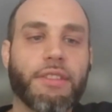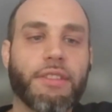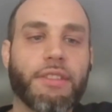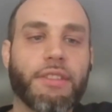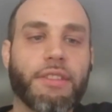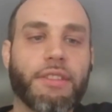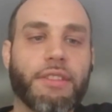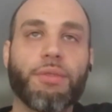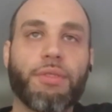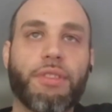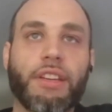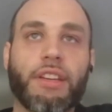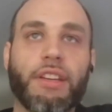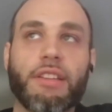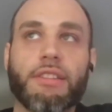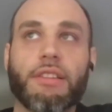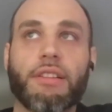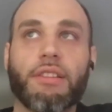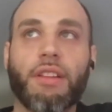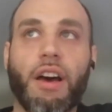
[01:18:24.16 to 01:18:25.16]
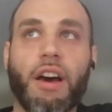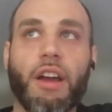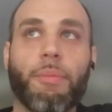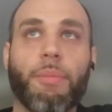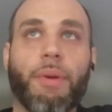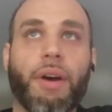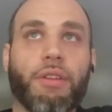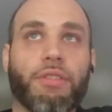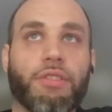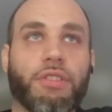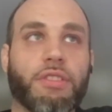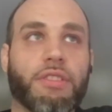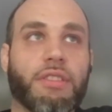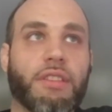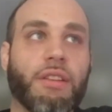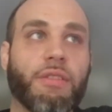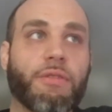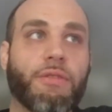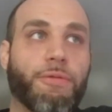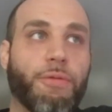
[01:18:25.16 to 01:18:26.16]
I do think it's a lot about just
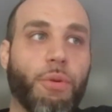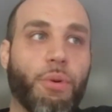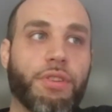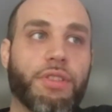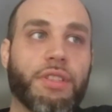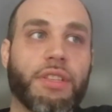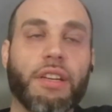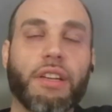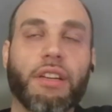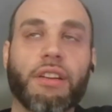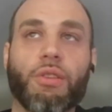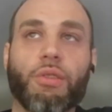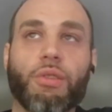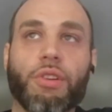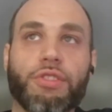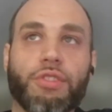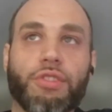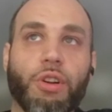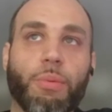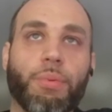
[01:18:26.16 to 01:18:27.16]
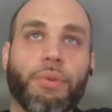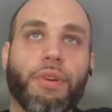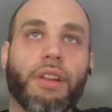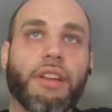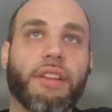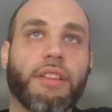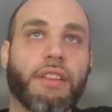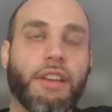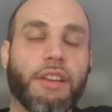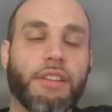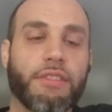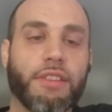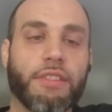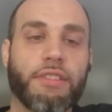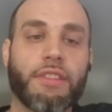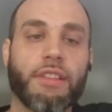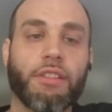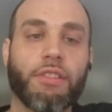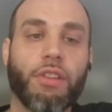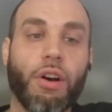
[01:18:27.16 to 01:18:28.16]
enforcing or interpreting the
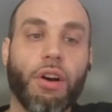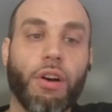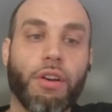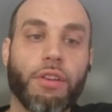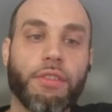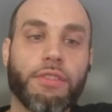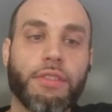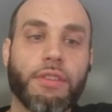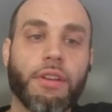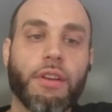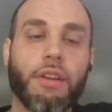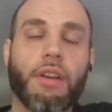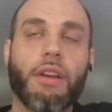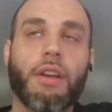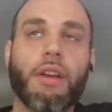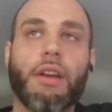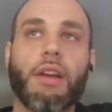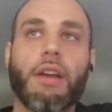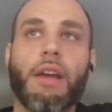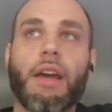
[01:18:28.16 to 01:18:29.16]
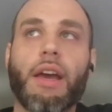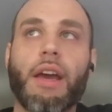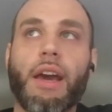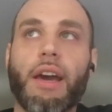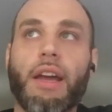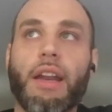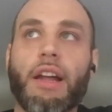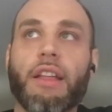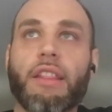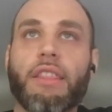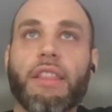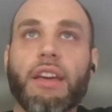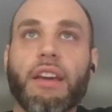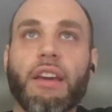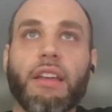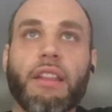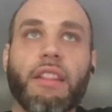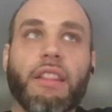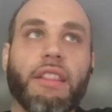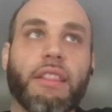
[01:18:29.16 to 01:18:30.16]
existing laws. And I
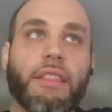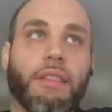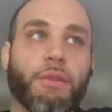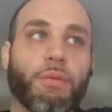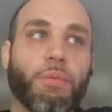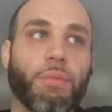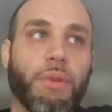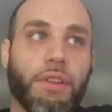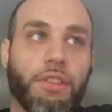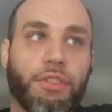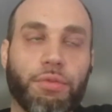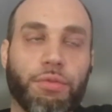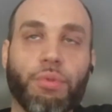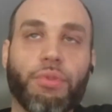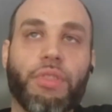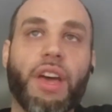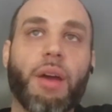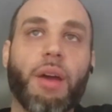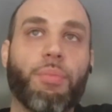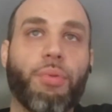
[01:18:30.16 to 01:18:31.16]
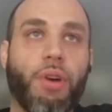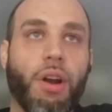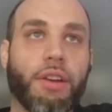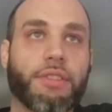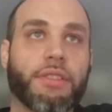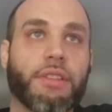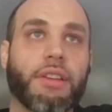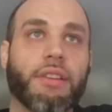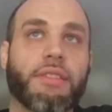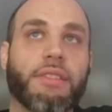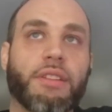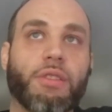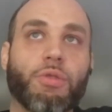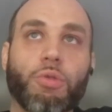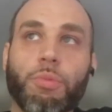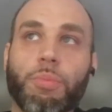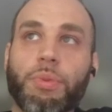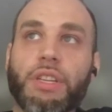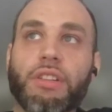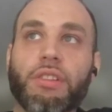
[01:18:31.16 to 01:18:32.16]
think through that process, it
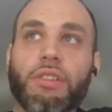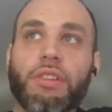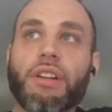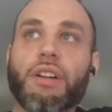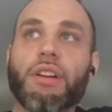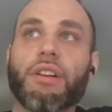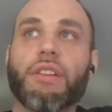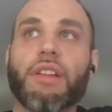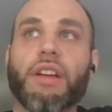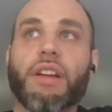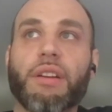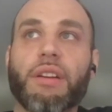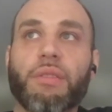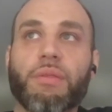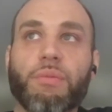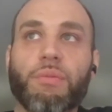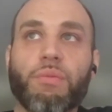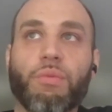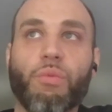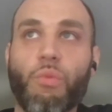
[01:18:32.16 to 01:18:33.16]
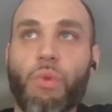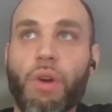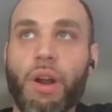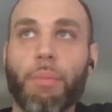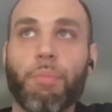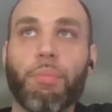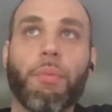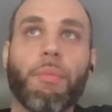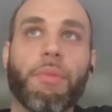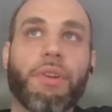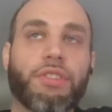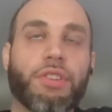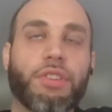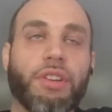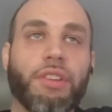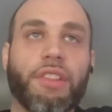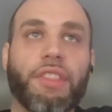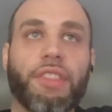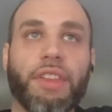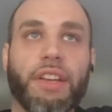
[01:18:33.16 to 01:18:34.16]
will be clear like where
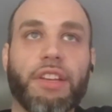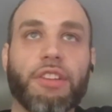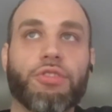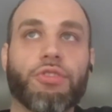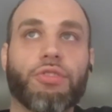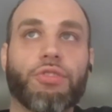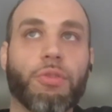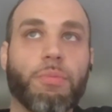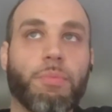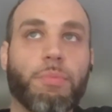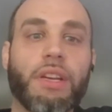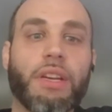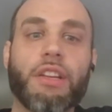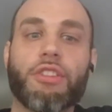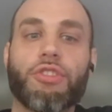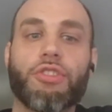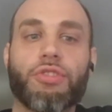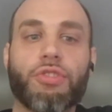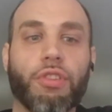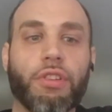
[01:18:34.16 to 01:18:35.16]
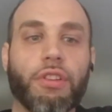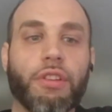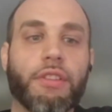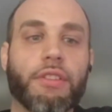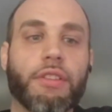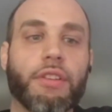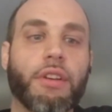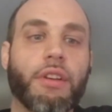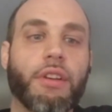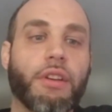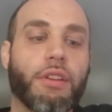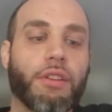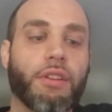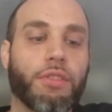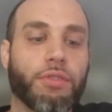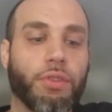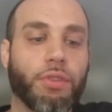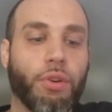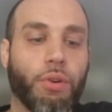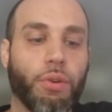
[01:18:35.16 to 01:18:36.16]
permission things should be and shouldn't.
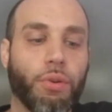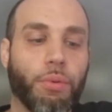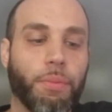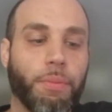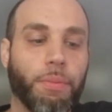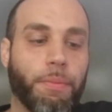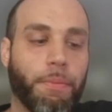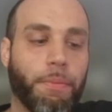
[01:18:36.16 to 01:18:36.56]
So